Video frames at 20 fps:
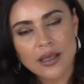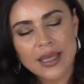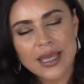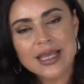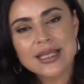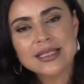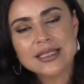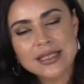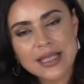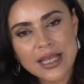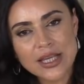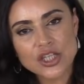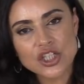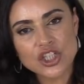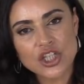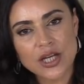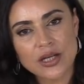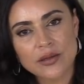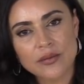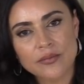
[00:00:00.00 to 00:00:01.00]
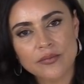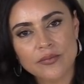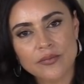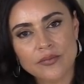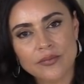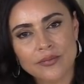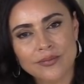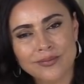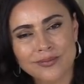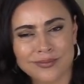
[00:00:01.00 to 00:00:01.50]
extinction.
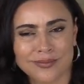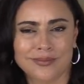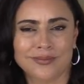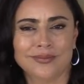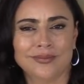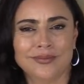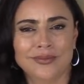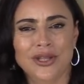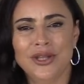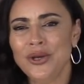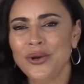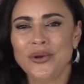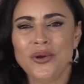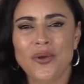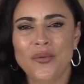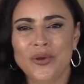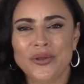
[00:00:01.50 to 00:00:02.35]
You don't know